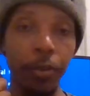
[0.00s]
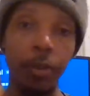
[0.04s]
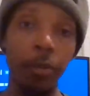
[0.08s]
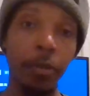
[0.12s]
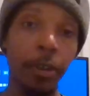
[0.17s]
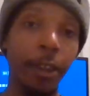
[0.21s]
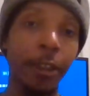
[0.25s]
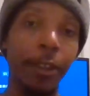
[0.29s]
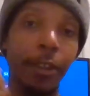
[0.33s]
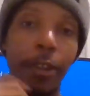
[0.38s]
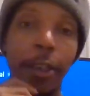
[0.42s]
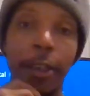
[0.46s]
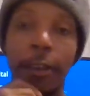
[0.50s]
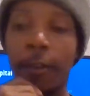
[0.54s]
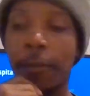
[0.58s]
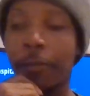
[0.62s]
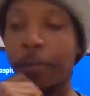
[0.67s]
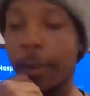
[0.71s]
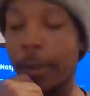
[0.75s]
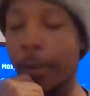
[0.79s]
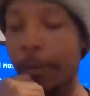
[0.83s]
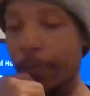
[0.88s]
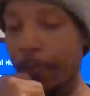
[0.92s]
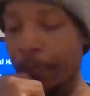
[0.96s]
Who needs
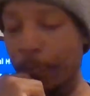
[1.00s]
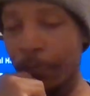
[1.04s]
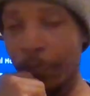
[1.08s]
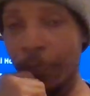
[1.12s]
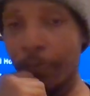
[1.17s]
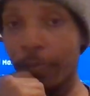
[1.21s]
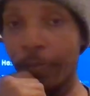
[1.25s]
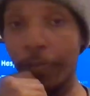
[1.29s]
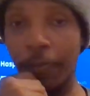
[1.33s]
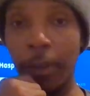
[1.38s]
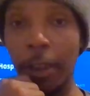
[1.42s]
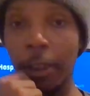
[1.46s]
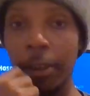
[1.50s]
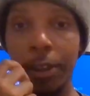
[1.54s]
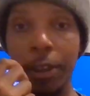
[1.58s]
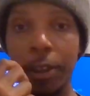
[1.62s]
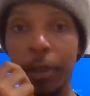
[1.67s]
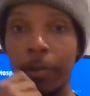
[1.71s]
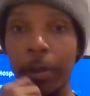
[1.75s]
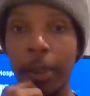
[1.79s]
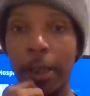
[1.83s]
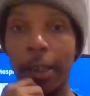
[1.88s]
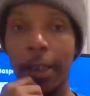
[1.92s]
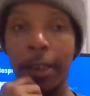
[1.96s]
therapy? Let's
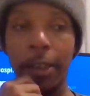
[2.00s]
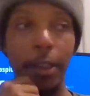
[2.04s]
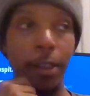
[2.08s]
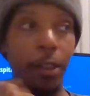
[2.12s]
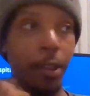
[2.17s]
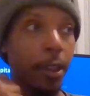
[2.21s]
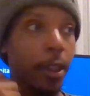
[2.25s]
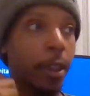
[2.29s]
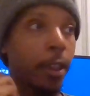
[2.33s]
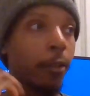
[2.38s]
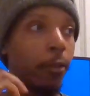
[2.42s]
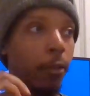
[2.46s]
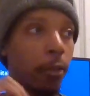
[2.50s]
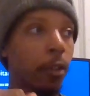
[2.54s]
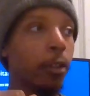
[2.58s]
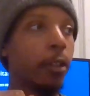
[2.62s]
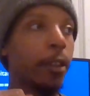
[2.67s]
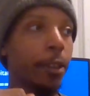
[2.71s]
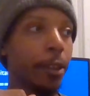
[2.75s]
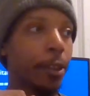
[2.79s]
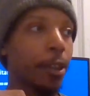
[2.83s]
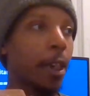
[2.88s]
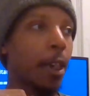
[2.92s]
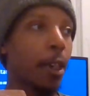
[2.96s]
just be honest. He
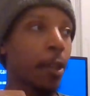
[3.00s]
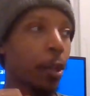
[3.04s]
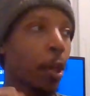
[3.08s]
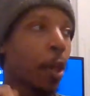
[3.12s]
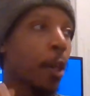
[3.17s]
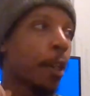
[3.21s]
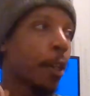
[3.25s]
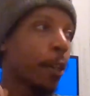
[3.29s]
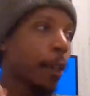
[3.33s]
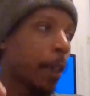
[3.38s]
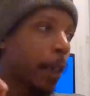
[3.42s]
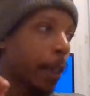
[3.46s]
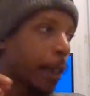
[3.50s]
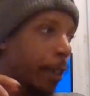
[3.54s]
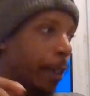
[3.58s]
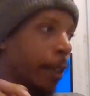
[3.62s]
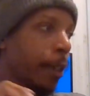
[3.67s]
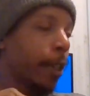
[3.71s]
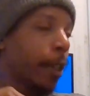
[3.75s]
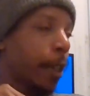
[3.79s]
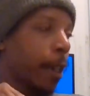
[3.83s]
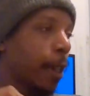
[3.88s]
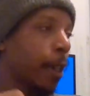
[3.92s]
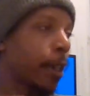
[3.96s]
literally says that
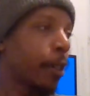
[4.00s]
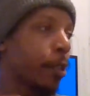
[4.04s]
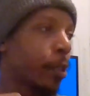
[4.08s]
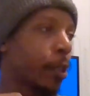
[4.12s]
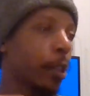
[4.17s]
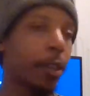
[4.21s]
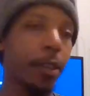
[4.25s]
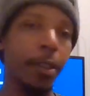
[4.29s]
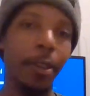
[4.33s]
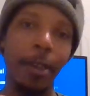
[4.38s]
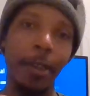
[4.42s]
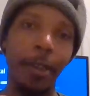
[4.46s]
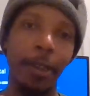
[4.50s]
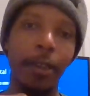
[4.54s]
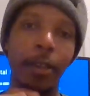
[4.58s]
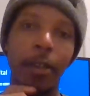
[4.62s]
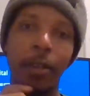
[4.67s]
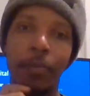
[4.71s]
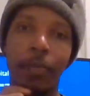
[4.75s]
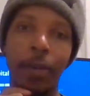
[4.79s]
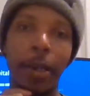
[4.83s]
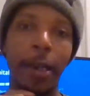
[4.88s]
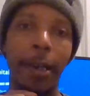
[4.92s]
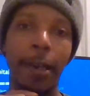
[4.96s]
he can't sit and
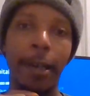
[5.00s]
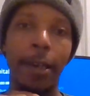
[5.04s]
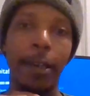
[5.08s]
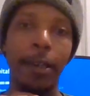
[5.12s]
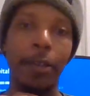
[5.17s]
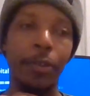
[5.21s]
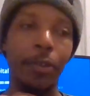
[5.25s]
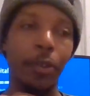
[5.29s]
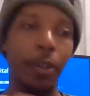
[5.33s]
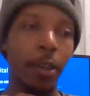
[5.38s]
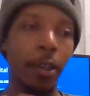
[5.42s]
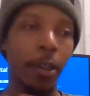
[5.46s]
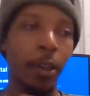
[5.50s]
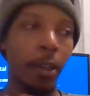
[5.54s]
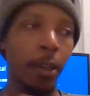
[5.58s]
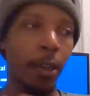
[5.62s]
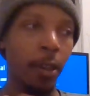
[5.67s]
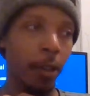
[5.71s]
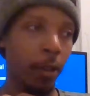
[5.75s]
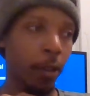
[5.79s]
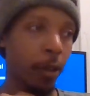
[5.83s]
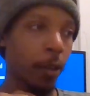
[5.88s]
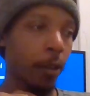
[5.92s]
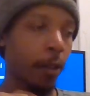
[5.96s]
get past
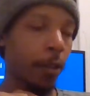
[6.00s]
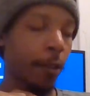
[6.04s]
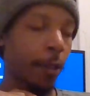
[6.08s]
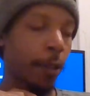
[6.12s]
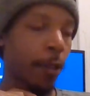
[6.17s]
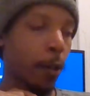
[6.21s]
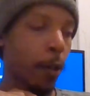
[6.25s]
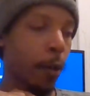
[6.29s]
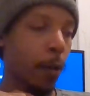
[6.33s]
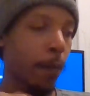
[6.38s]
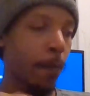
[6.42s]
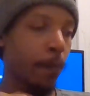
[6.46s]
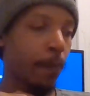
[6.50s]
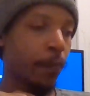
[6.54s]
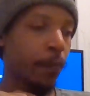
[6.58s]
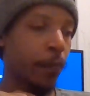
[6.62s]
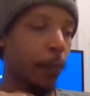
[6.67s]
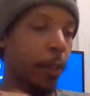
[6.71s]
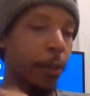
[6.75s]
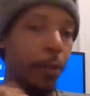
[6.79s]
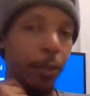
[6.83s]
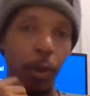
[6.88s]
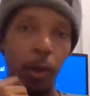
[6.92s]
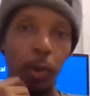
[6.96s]

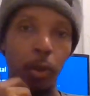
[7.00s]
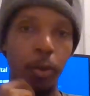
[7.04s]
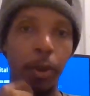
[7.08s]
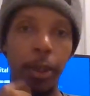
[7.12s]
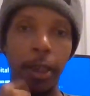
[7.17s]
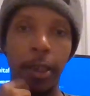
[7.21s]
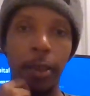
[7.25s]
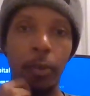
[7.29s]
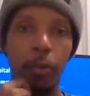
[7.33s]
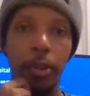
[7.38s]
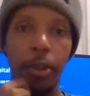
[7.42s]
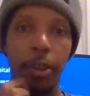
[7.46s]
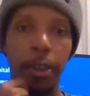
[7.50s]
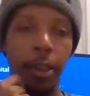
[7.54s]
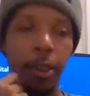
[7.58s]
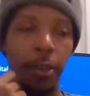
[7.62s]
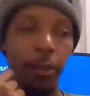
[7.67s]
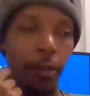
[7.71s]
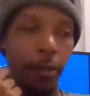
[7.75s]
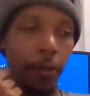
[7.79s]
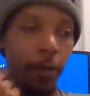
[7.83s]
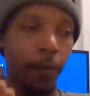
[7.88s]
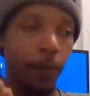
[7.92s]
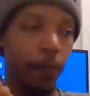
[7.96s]
this whole thing with
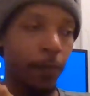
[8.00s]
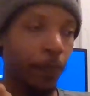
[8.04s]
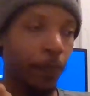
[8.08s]
Nina.